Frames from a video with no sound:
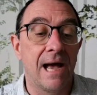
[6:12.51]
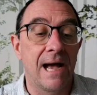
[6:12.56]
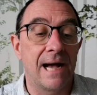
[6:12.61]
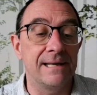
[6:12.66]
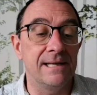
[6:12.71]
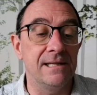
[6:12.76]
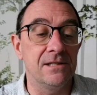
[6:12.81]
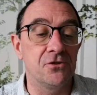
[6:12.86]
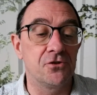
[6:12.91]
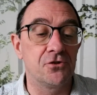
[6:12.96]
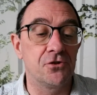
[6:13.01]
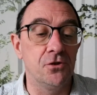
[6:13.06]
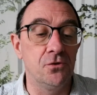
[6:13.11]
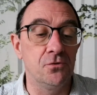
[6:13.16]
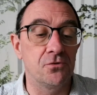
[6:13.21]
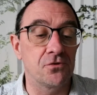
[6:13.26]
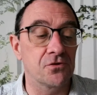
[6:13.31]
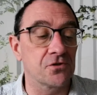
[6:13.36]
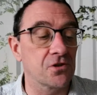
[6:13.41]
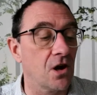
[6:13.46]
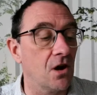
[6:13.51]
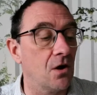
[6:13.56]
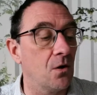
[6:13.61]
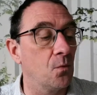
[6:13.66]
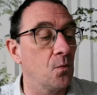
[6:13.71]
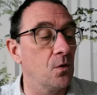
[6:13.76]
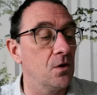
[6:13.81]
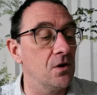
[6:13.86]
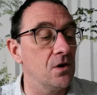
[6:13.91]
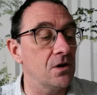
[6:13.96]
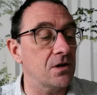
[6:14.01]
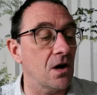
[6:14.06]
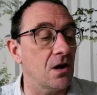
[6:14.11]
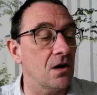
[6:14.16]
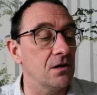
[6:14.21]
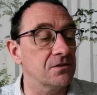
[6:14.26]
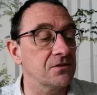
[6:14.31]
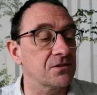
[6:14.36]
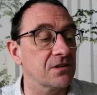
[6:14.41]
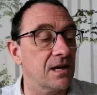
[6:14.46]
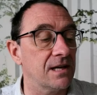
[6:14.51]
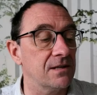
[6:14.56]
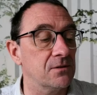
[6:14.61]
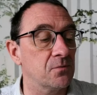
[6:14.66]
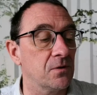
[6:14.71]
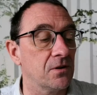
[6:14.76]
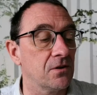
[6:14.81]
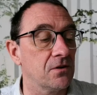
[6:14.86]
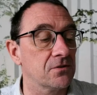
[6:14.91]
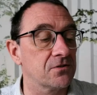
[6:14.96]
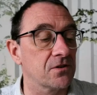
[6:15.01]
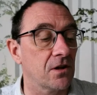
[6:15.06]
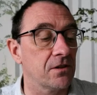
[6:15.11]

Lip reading: and he is due to start work on site with us